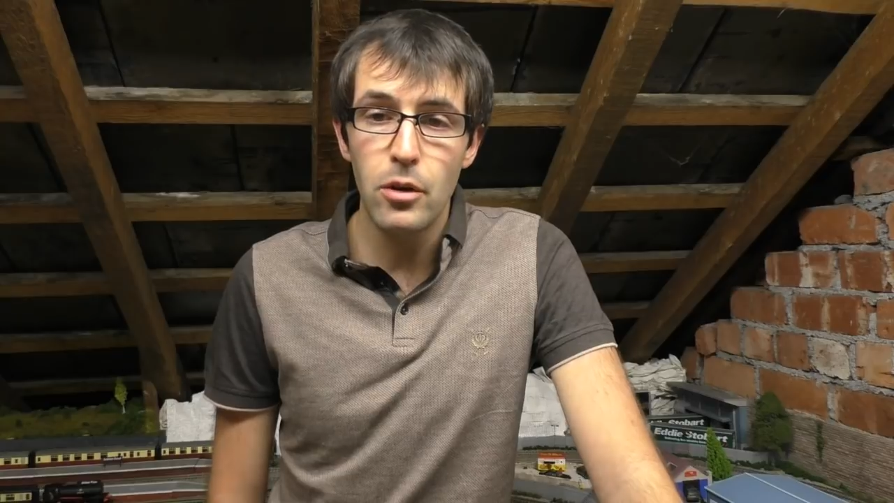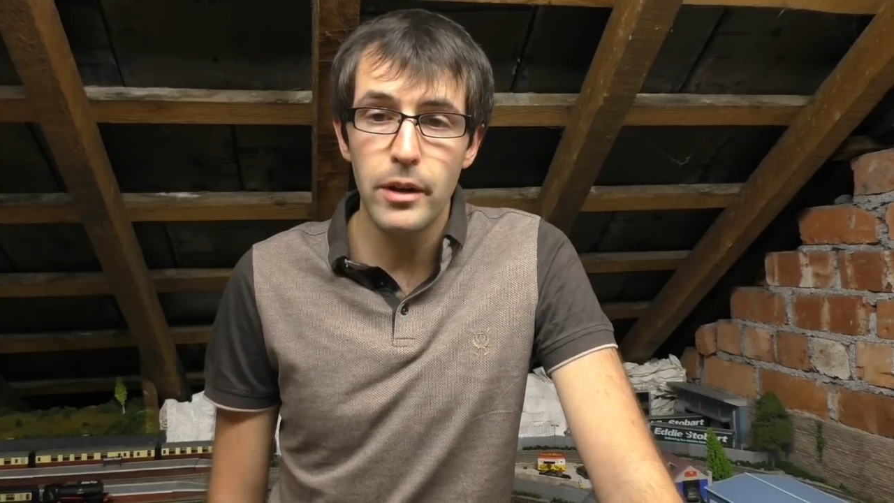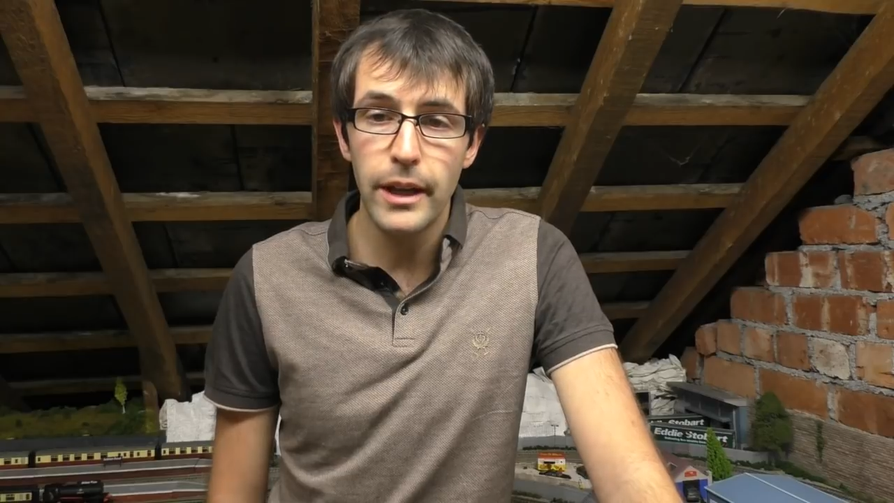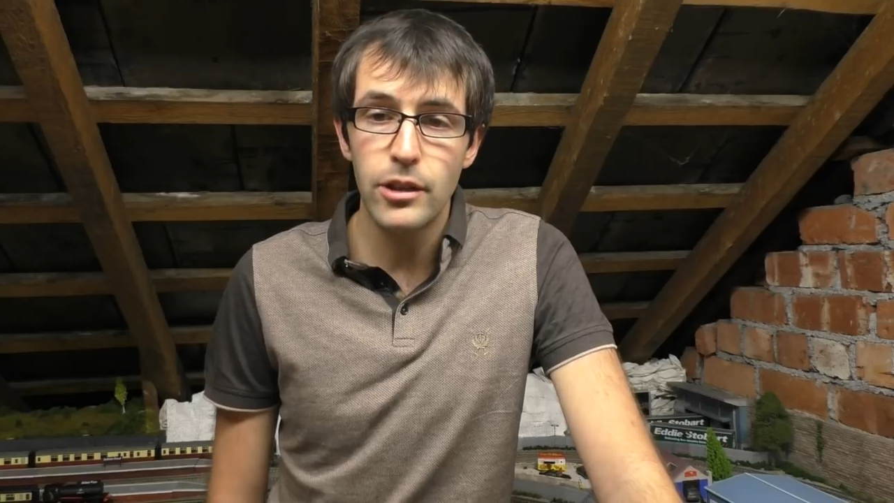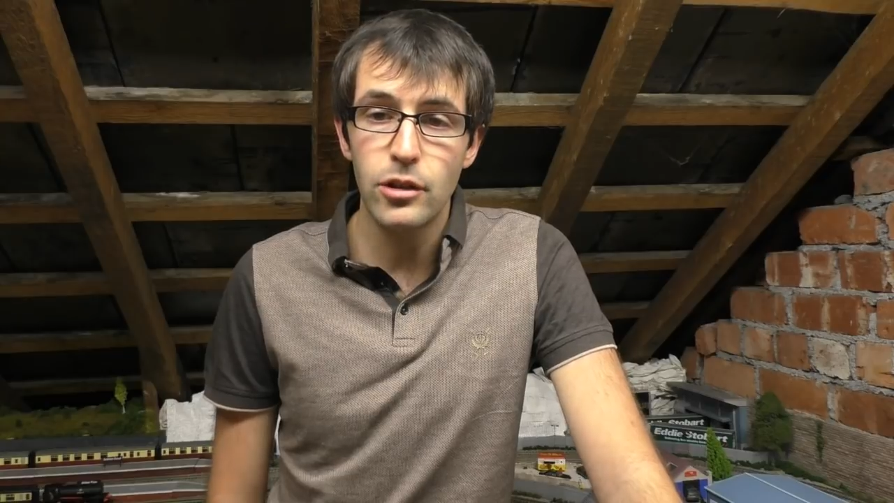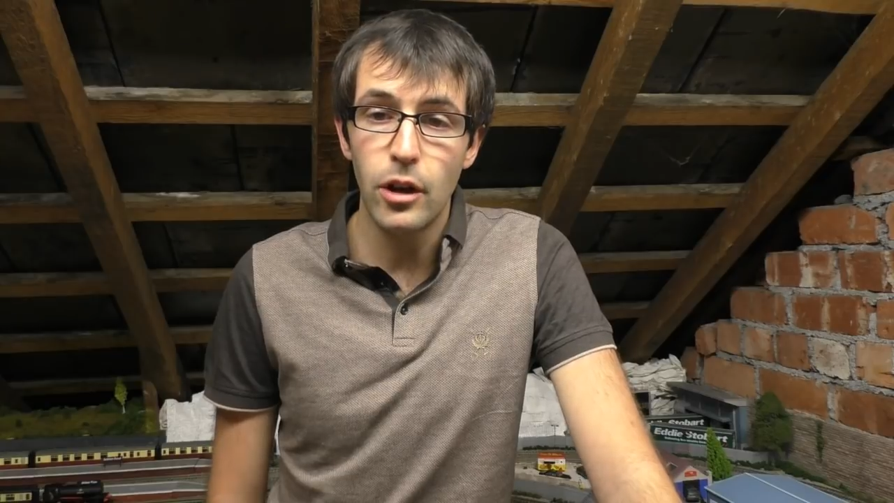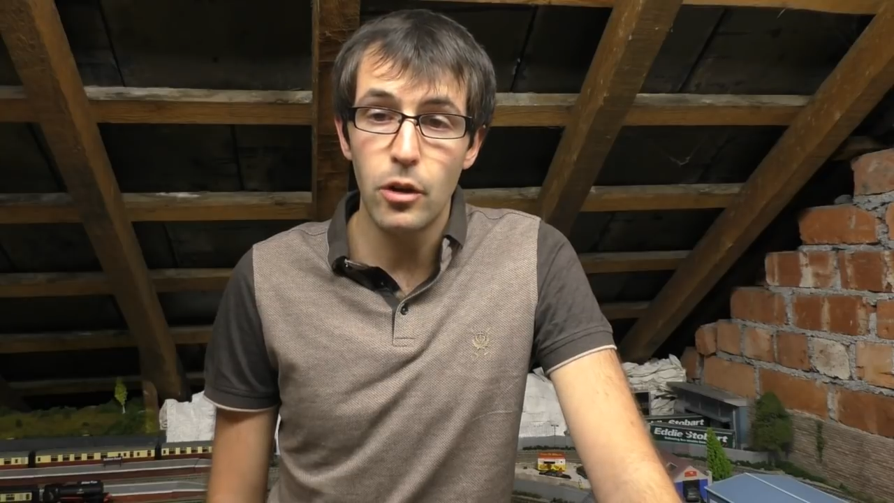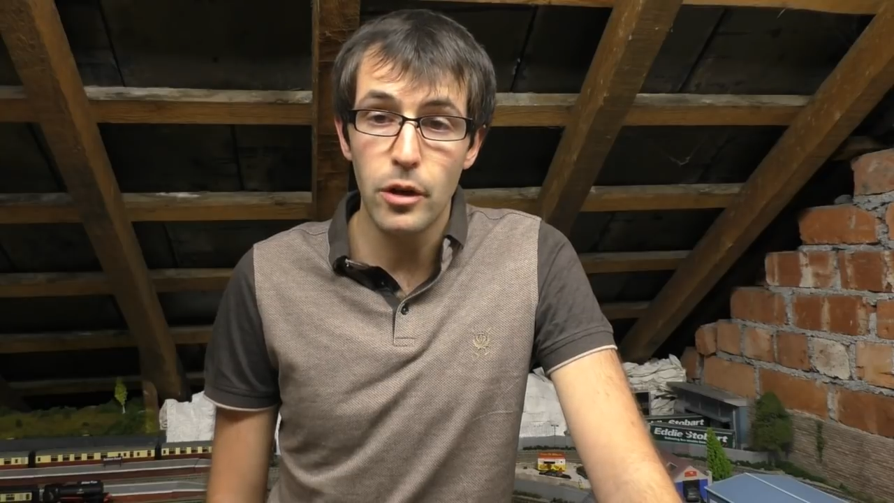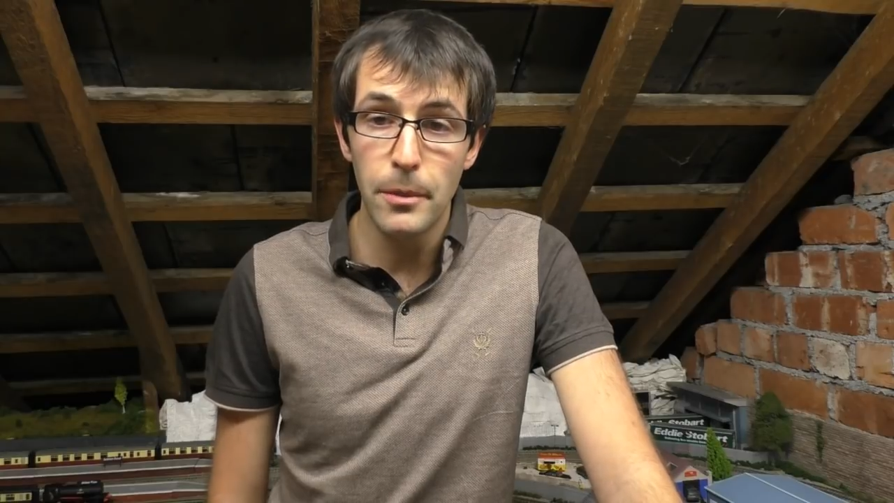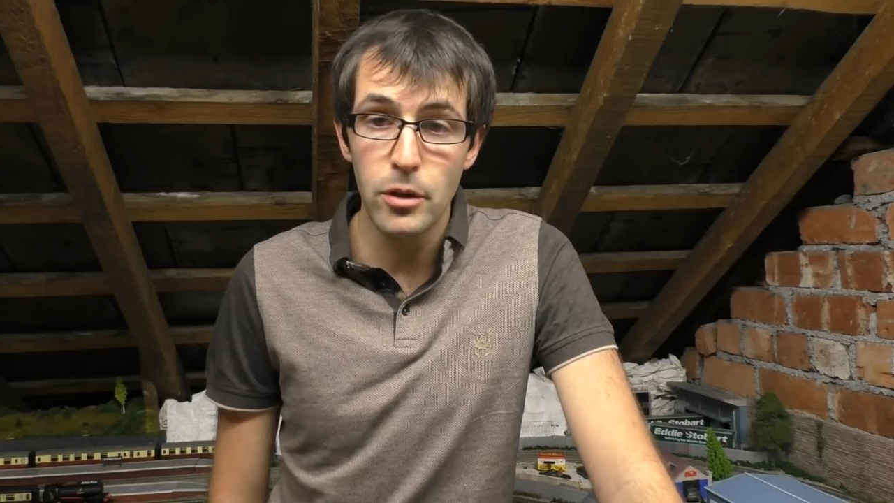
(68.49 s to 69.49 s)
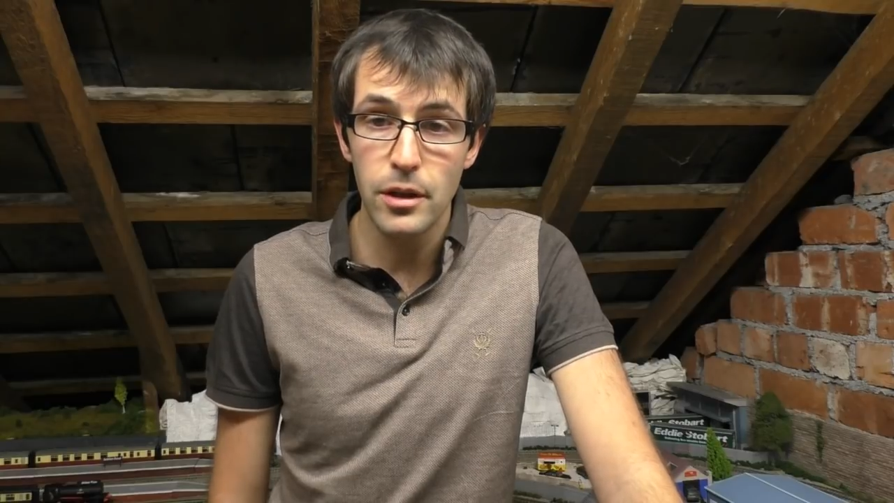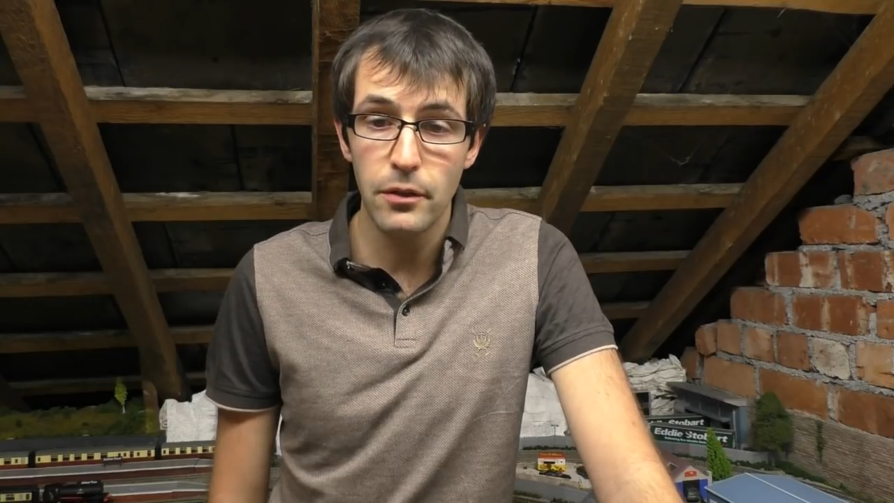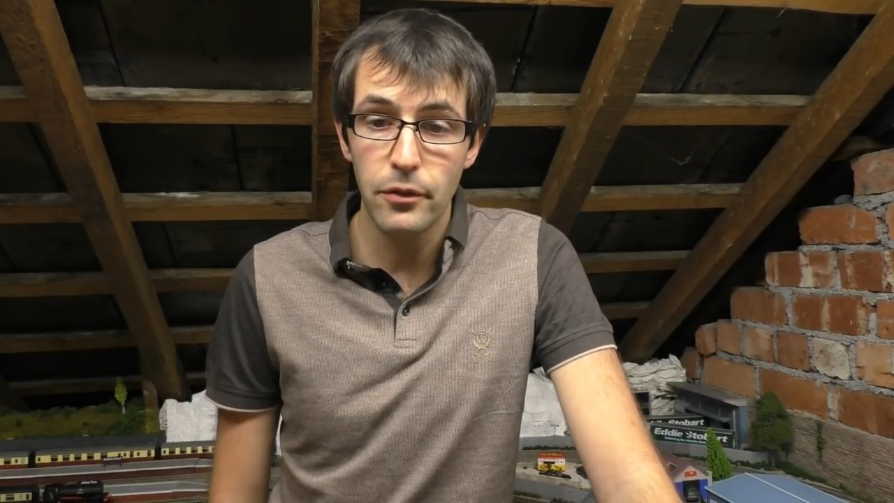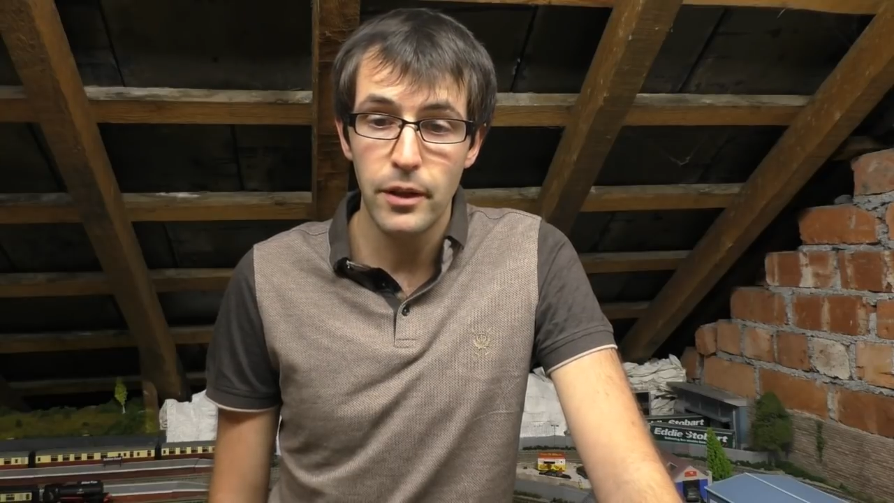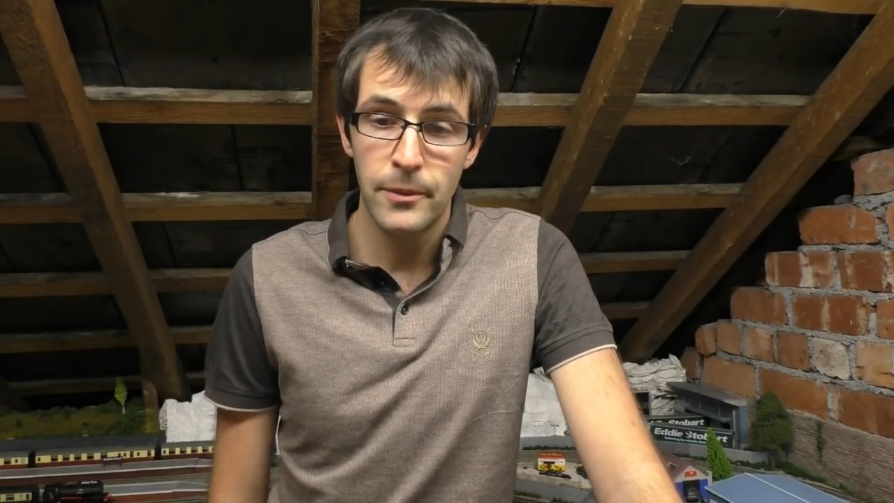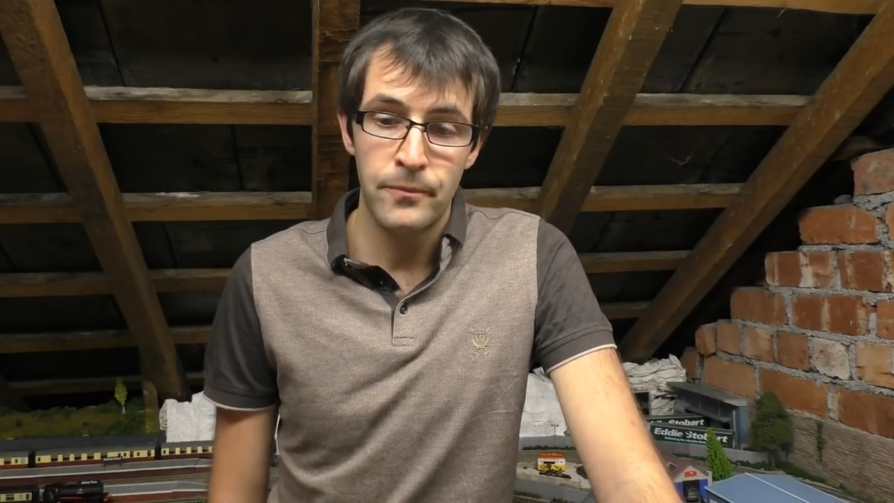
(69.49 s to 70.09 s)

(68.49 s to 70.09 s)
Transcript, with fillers: O gauge locomotive